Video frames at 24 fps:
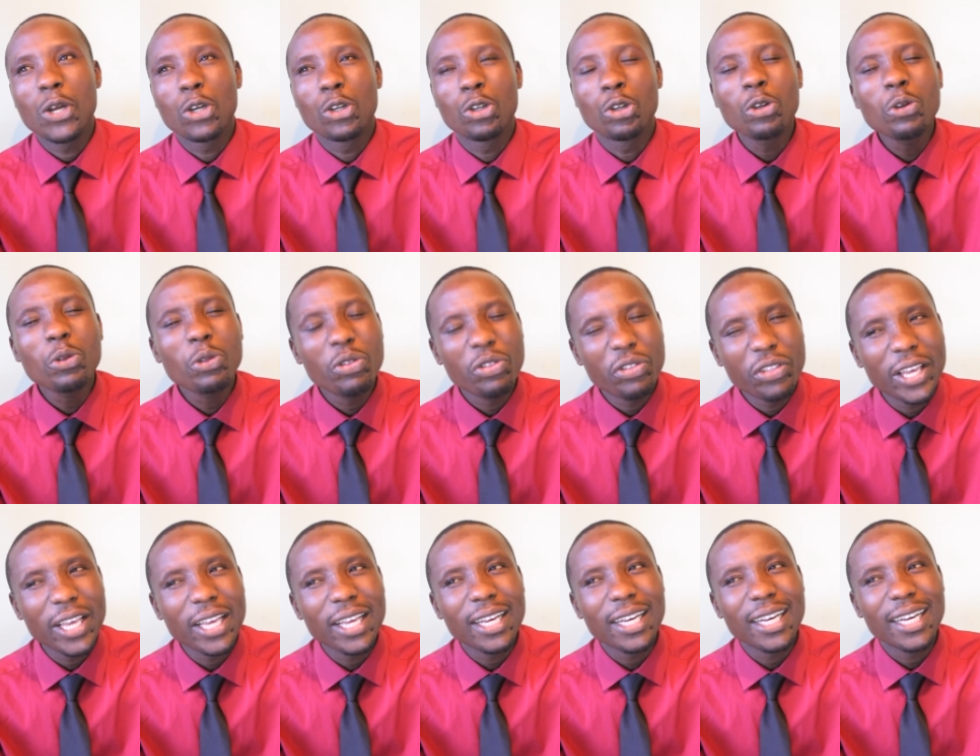Do you
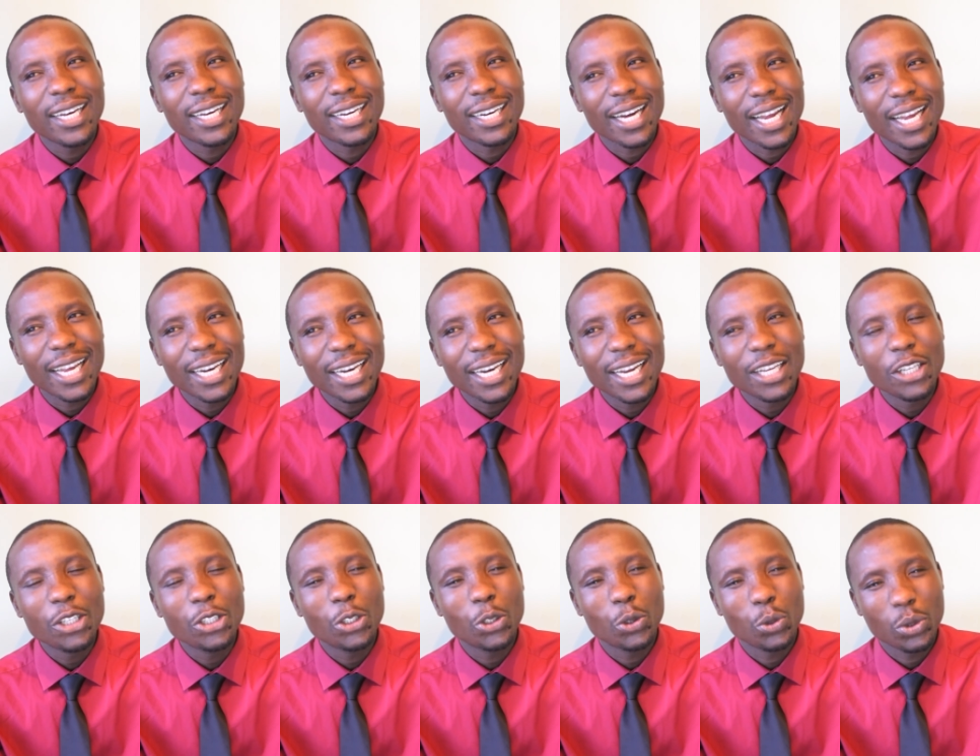think
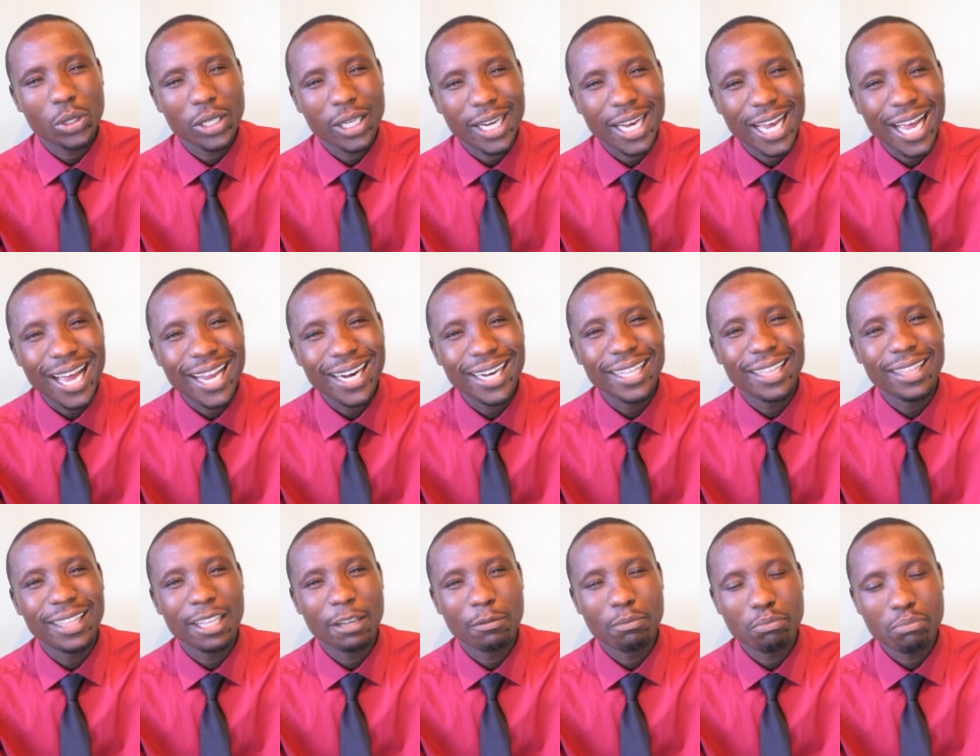Raila should carry
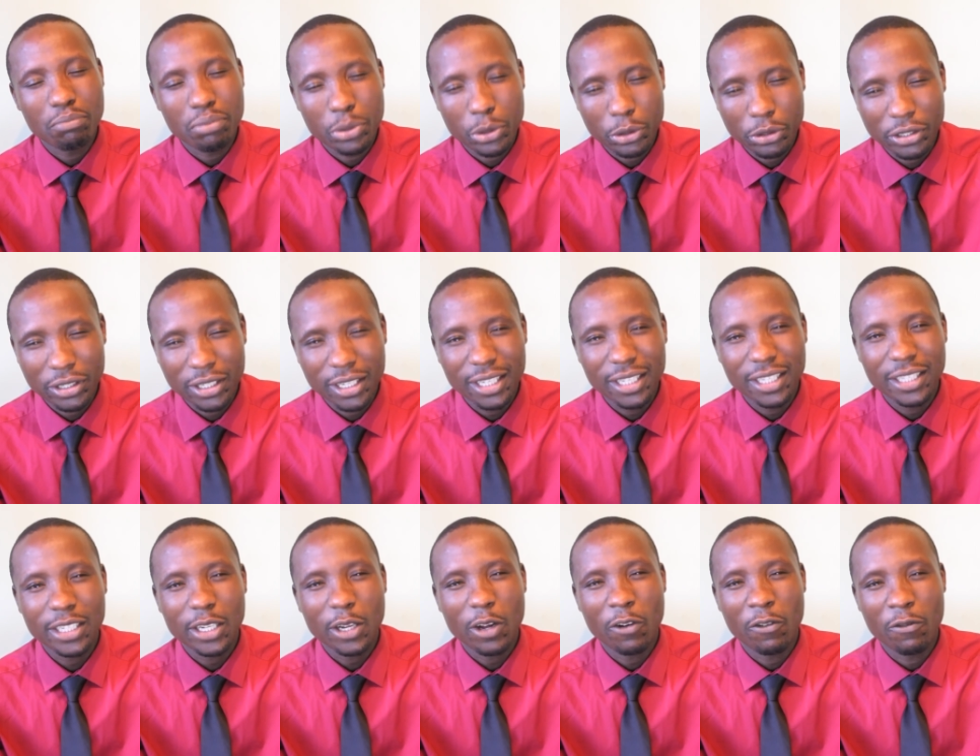the
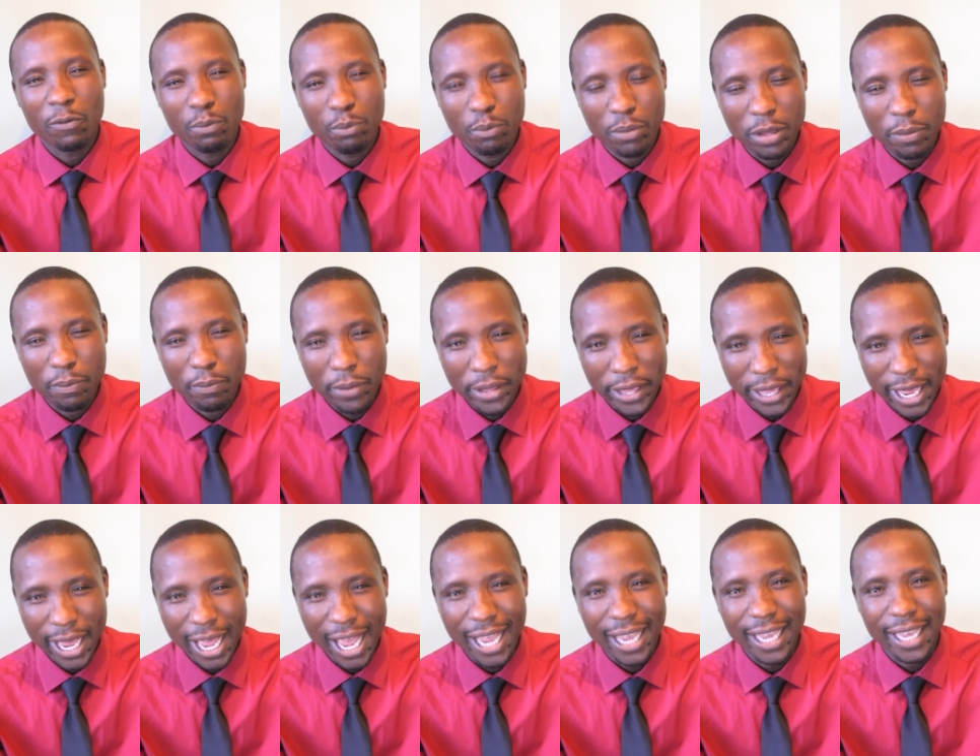proceeds of
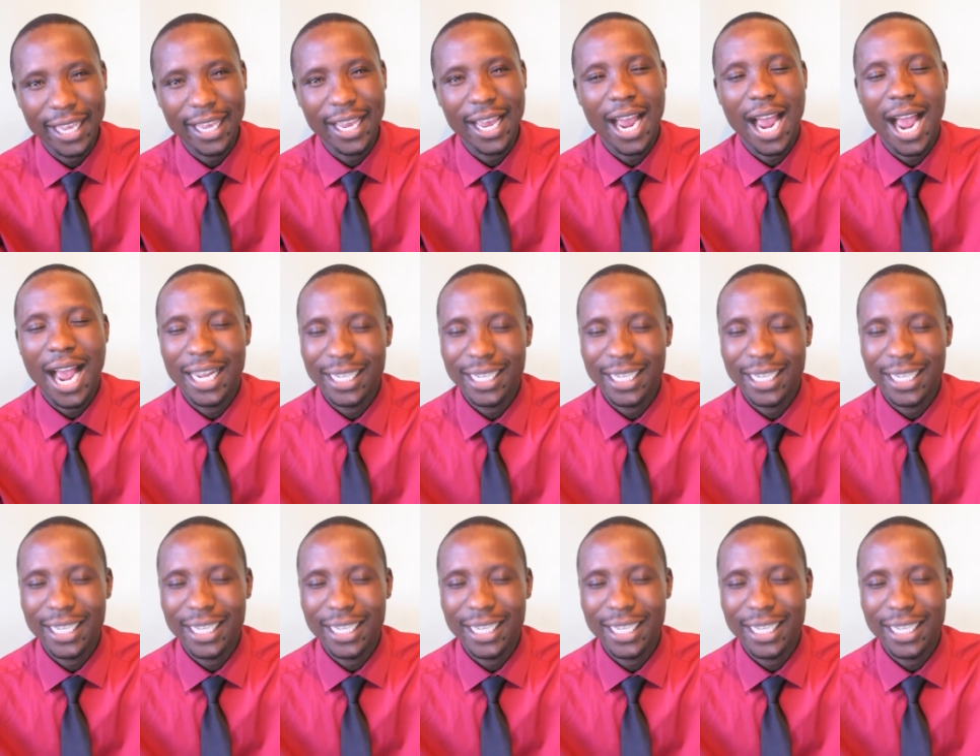BBI